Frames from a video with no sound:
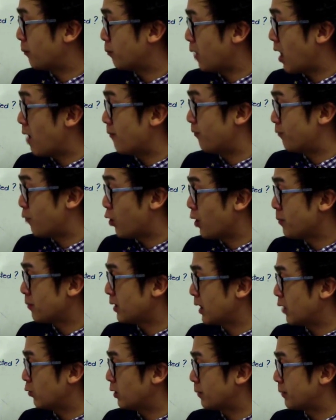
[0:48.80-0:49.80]
um,
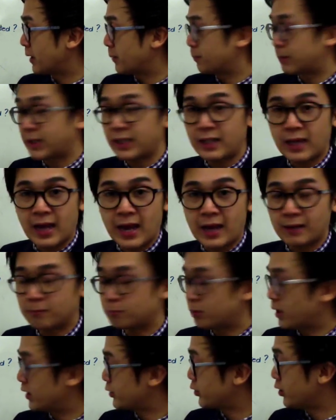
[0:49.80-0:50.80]
formula will be p
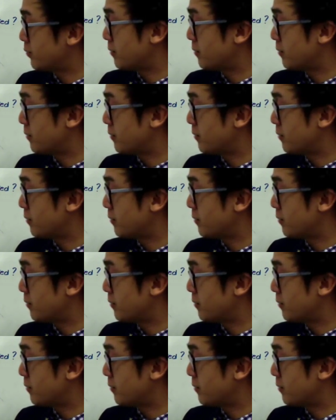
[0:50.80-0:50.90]
hat plus or